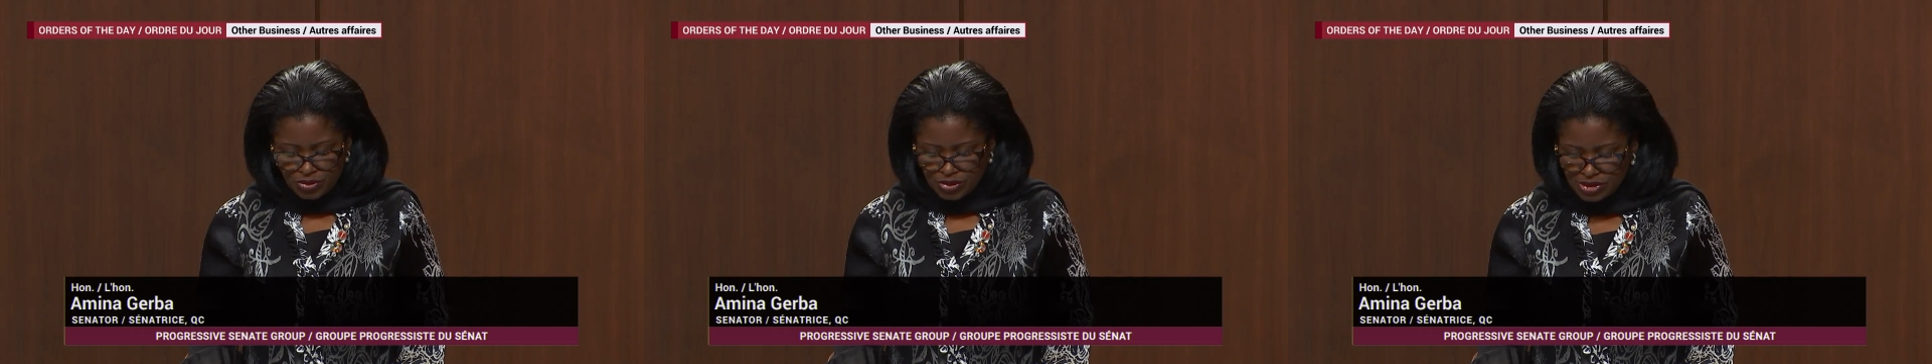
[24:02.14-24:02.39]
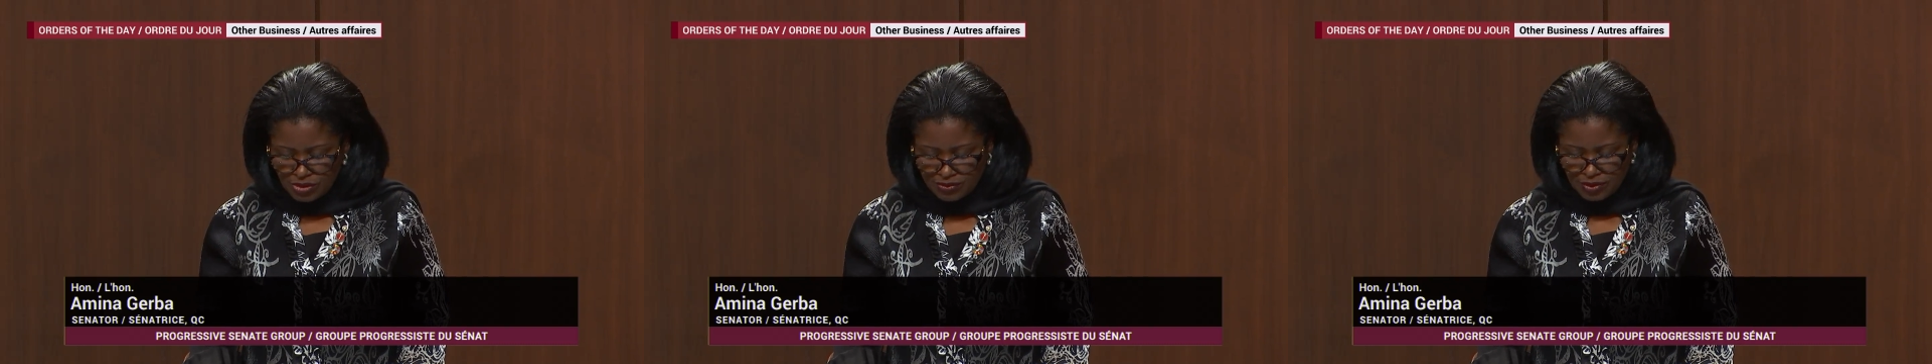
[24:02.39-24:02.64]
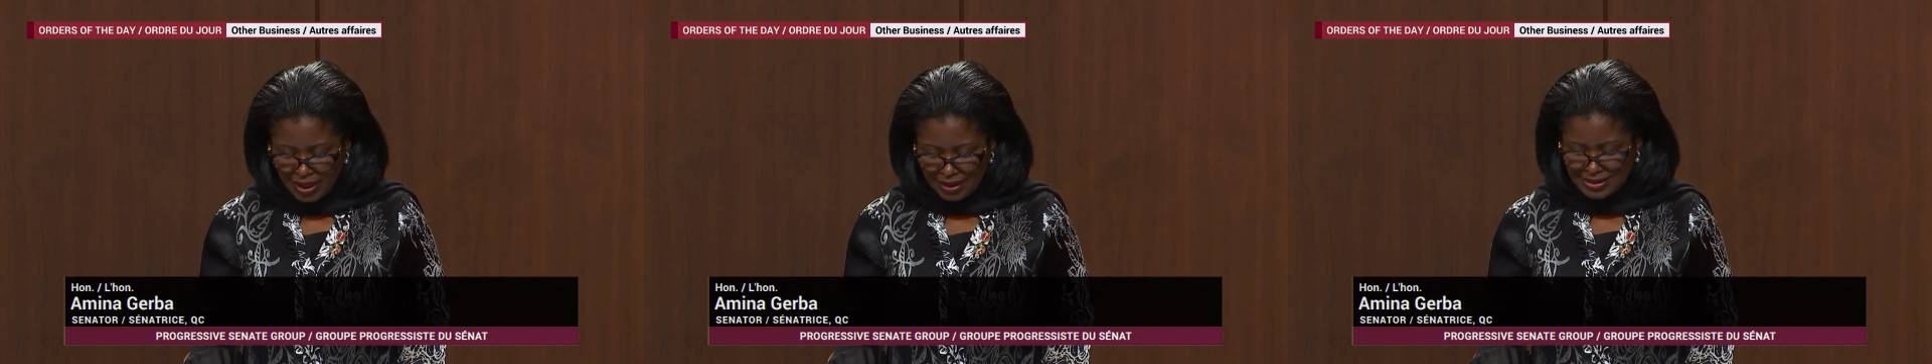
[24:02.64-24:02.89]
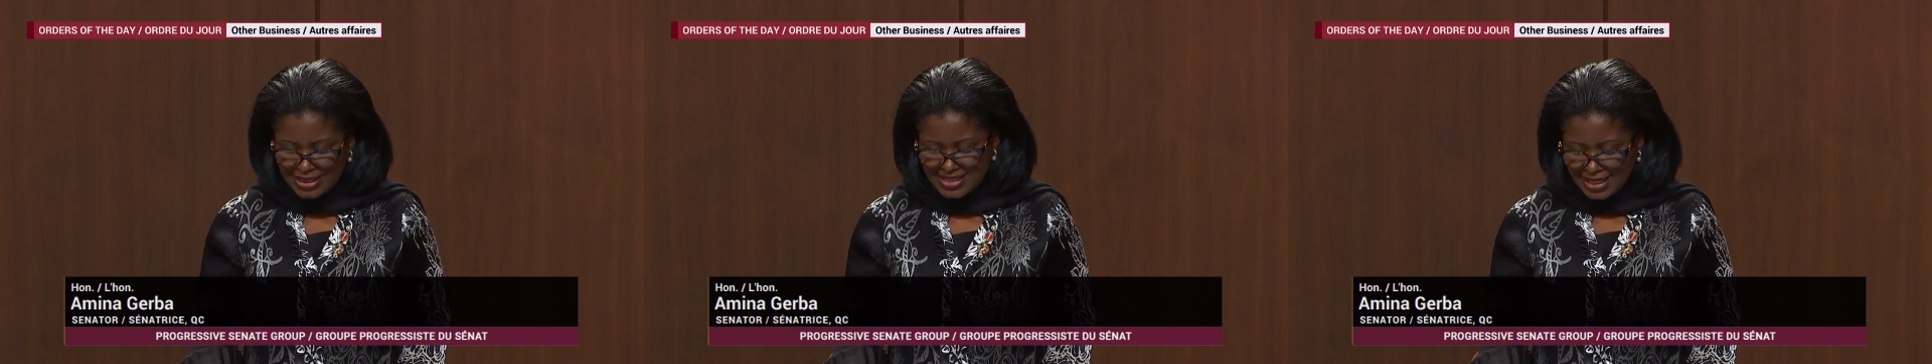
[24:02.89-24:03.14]
affected
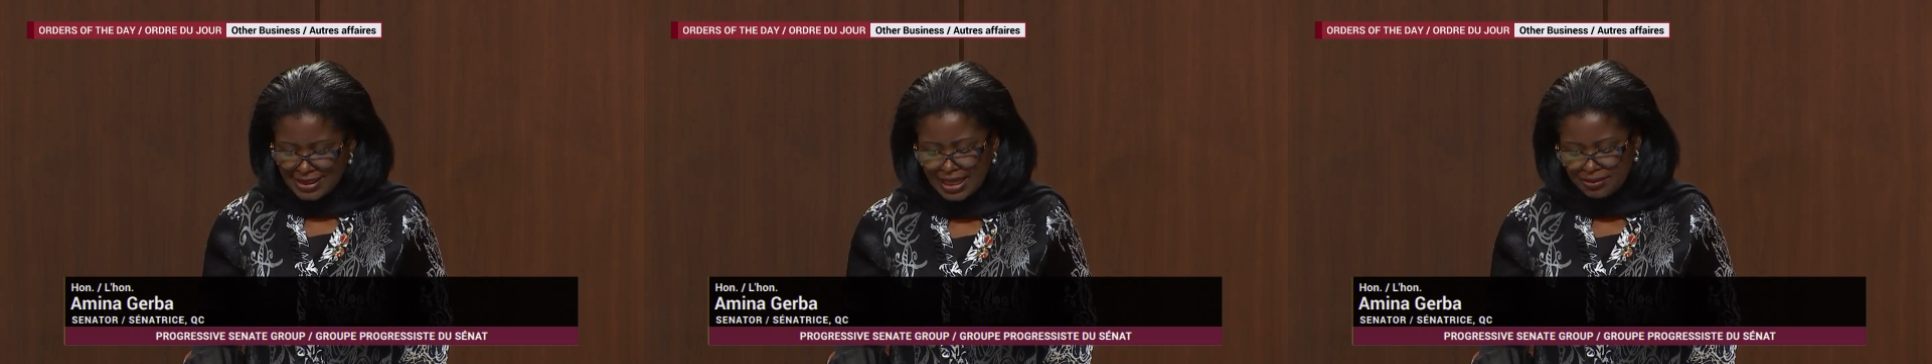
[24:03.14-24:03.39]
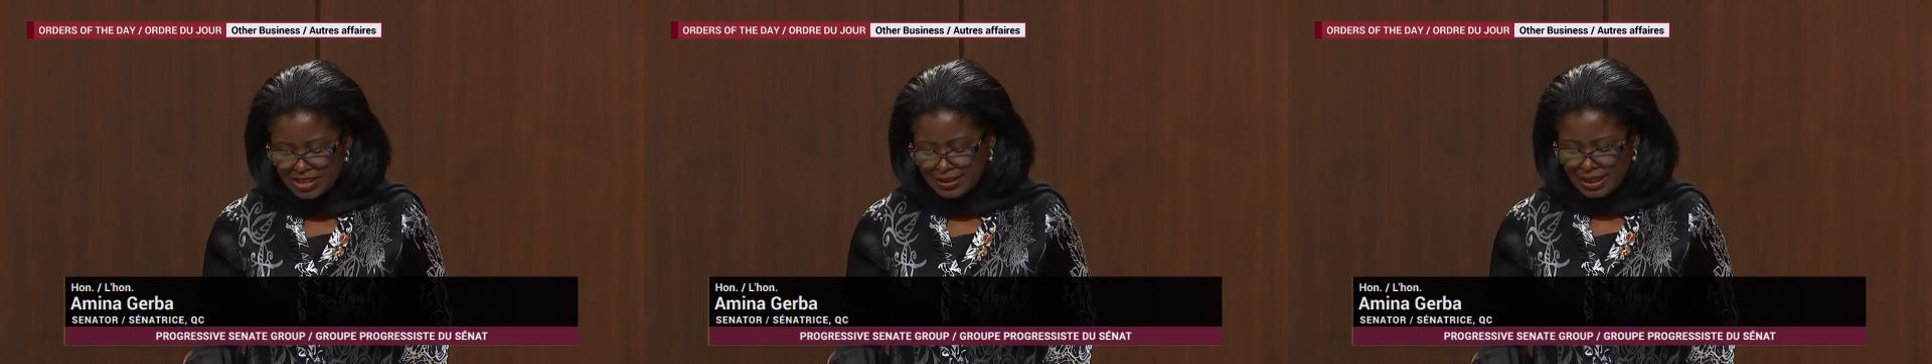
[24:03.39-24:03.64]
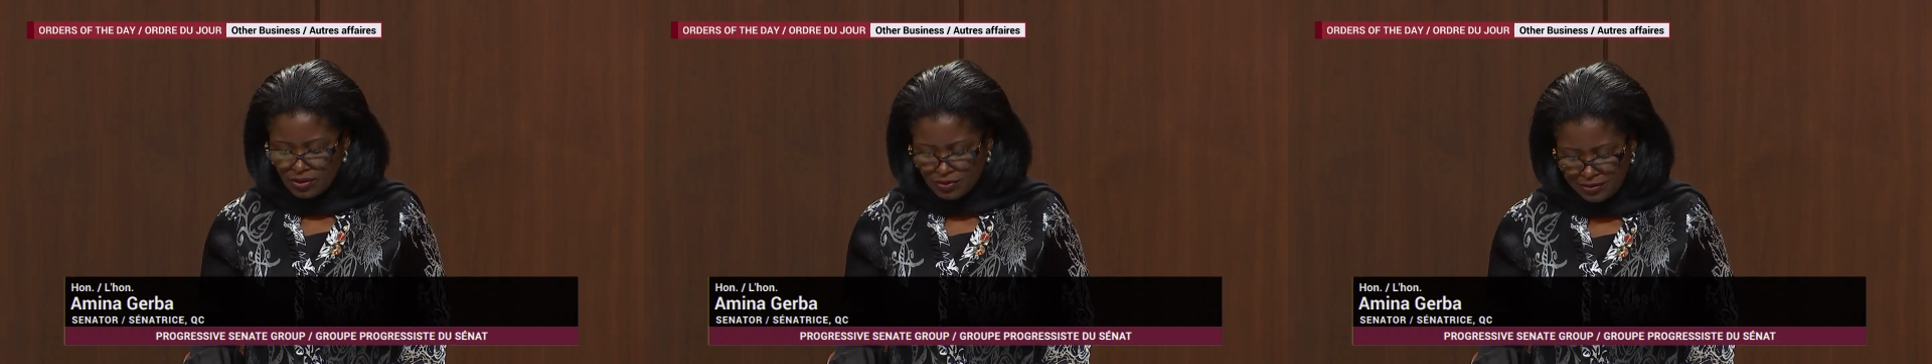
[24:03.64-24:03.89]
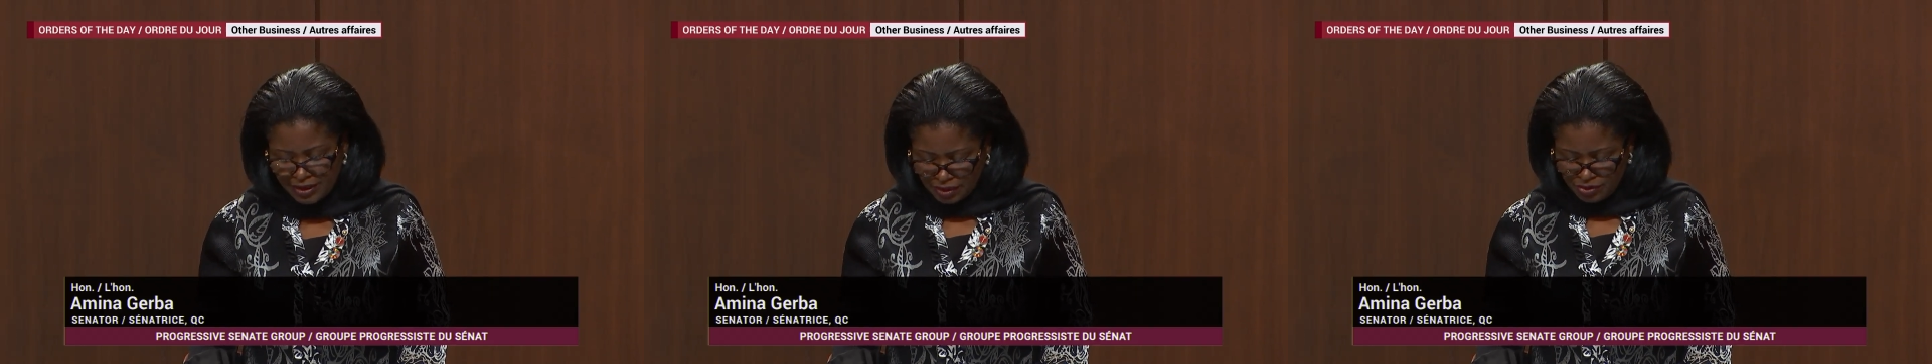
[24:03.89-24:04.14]
have
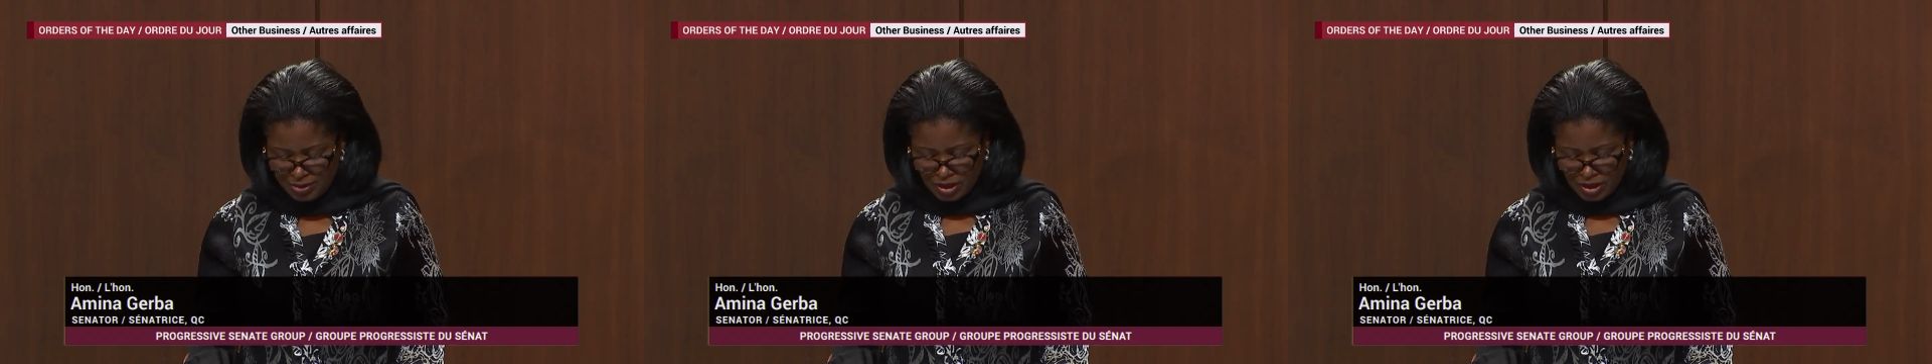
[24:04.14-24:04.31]
obtained